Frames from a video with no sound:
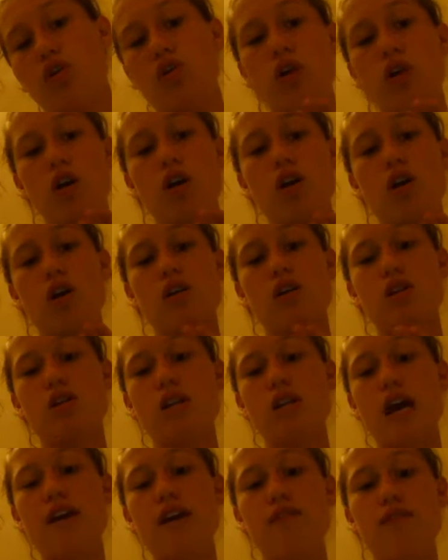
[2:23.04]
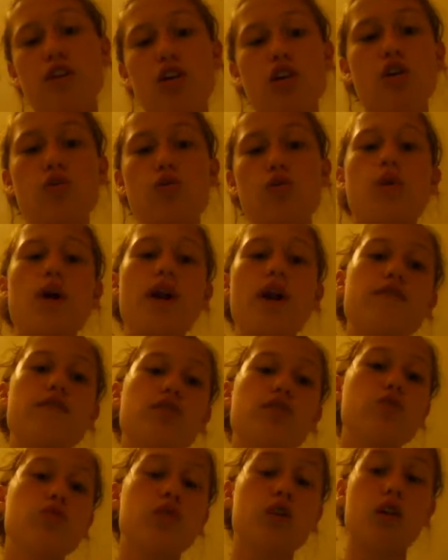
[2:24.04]
or Savior, whatever
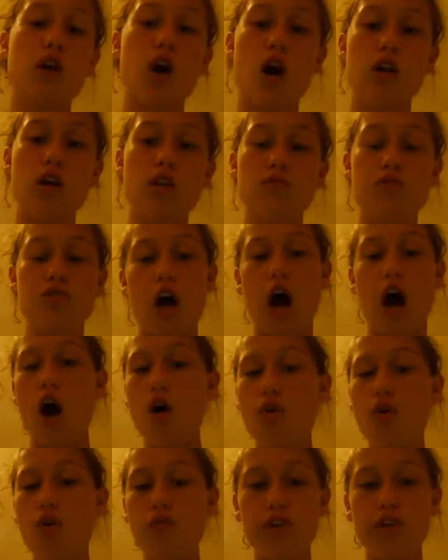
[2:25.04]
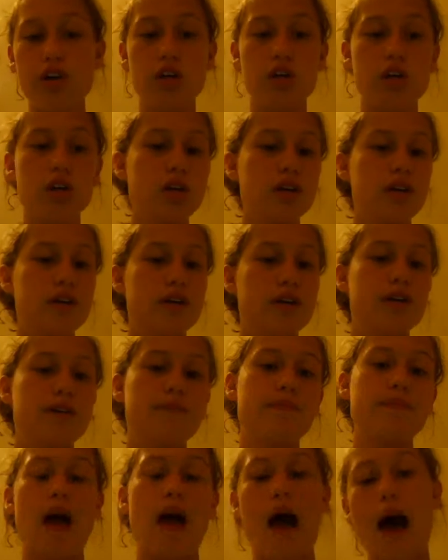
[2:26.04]
you want to call him, Jehovah.
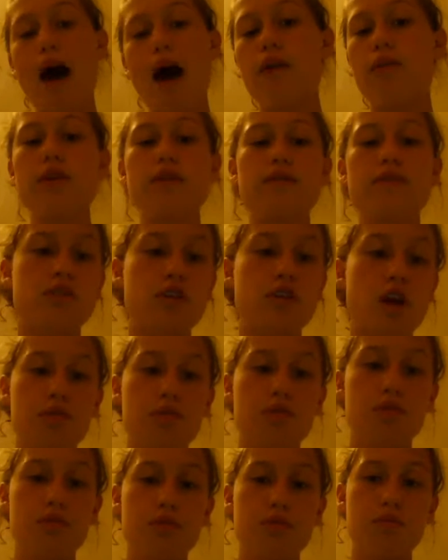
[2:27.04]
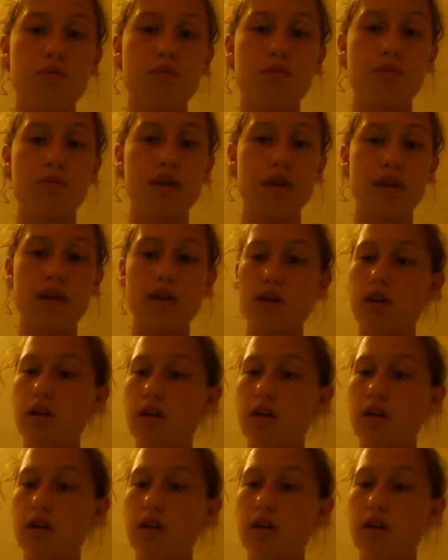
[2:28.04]
I don't even know, but